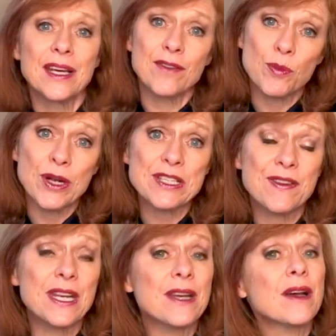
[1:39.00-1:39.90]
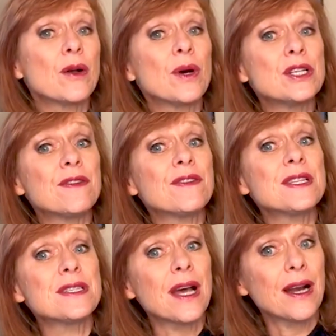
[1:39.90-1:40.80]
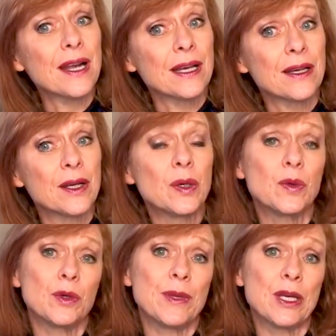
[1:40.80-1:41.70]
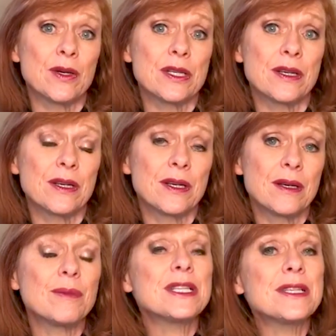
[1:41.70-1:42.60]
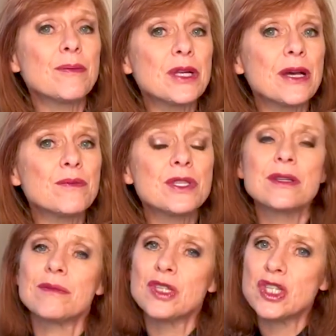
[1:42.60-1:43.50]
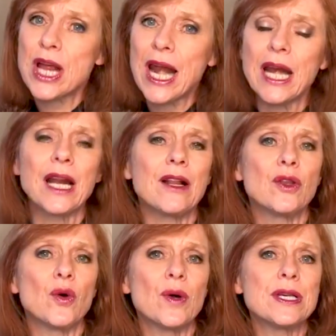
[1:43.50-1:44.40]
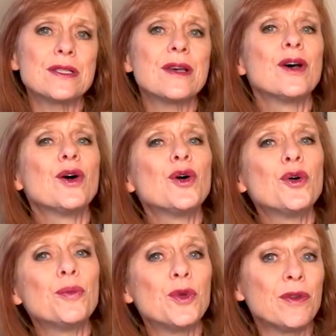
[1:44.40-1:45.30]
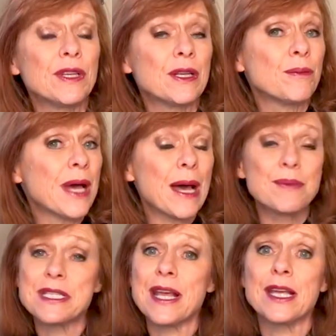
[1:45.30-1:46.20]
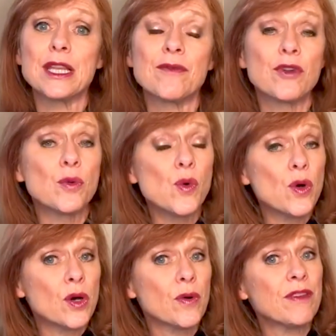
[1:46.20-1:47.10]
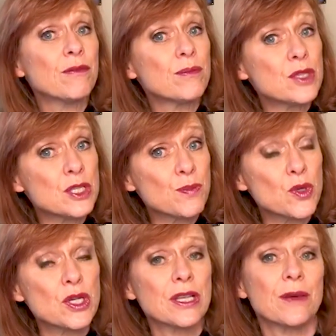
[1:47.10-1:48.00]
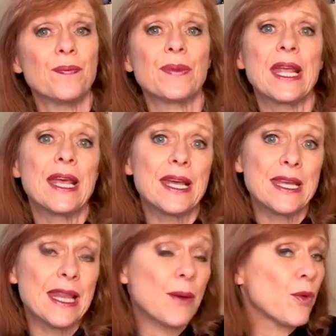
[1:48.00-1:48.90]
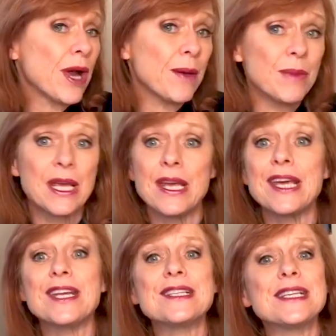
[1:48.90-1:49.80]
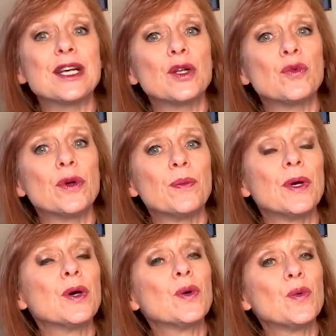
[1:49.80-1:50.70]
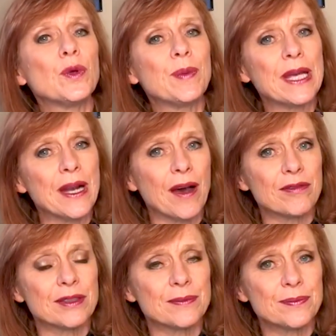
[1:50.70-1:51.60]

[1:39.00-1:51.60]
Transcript: If you're breastfeeding, quite often suckling will be good. But sometimes gentle noise or moving them, perhaps taking them for a walk or even just pushing them in their pram in a single room will be enough.